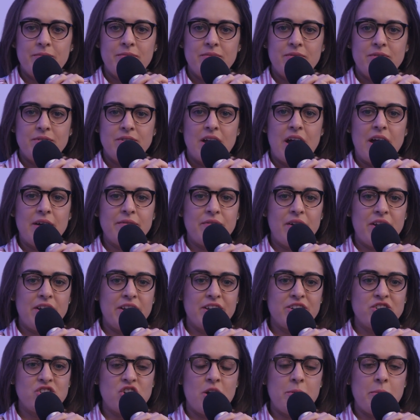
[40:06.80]
Not finding
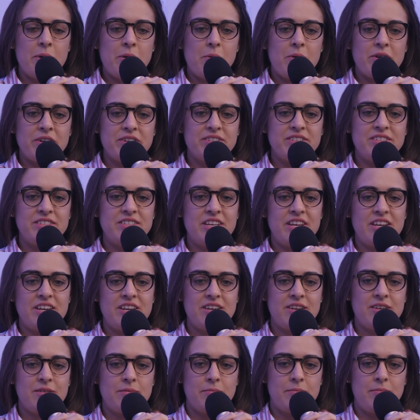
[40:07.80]
a job I wanted to
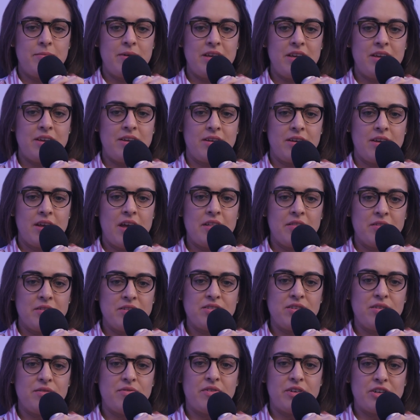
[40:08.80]
take, being
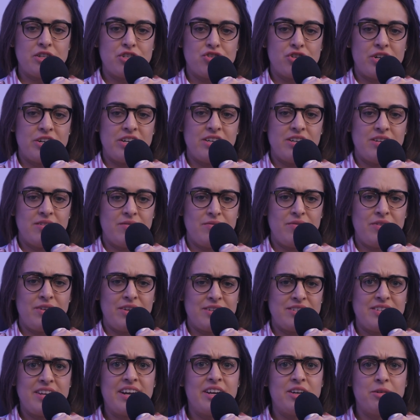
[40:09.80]
endlessly frustrated and
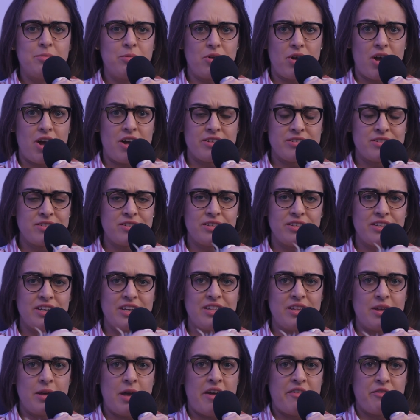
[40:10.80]
feeling terrible constantly
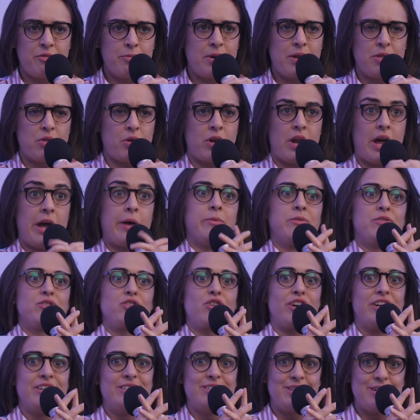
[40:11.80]
that everybody thought I was
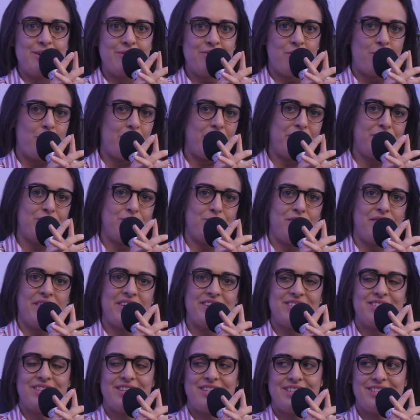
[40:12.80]
crazy for wanting to
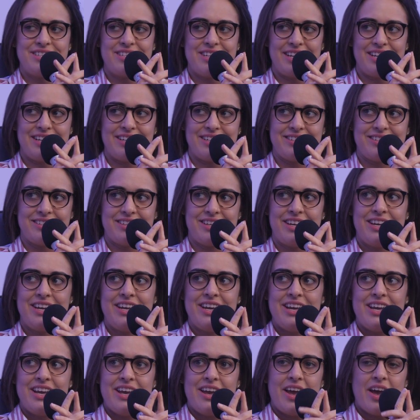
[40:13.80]
invest in these things.
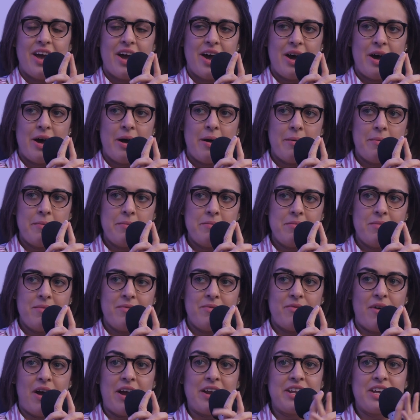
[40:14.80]

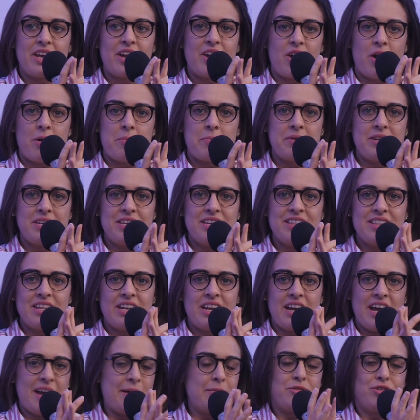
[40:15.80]
Finding a company that
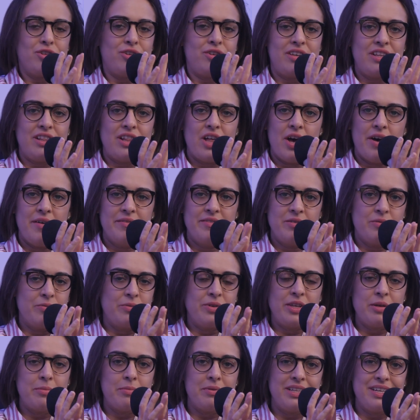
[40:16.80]
I absolutely loved and
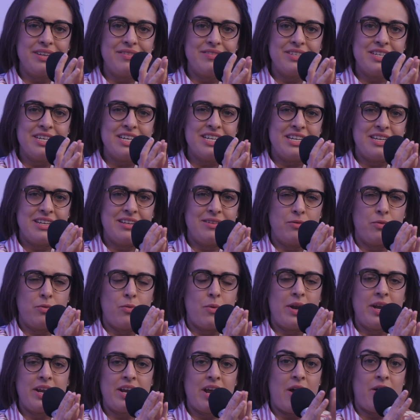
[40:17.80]
really believed in and
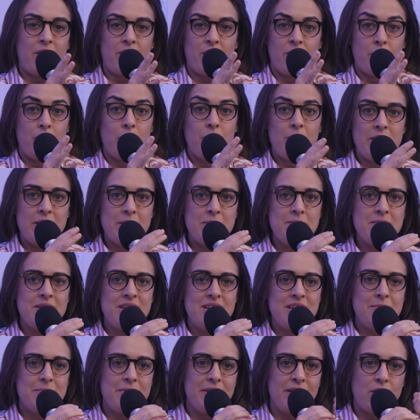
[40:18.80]
went out on a whim and
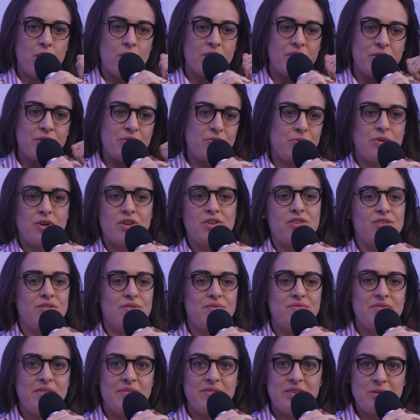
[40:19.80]
emailing over
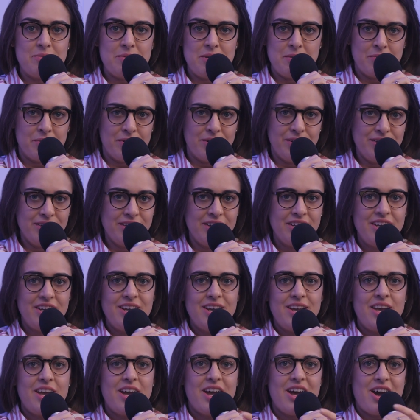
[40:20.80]
350 people,
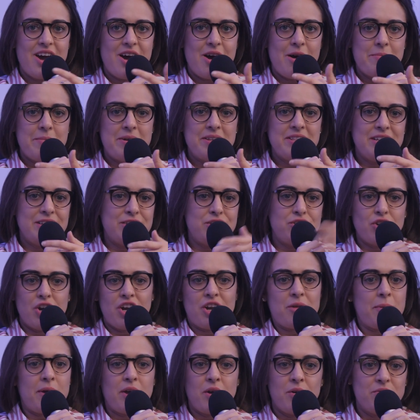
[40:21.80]
and then
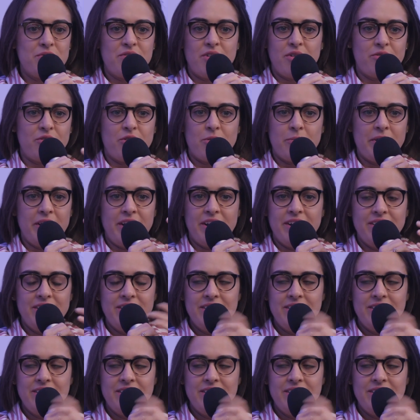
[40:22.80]
starting my own fund from there.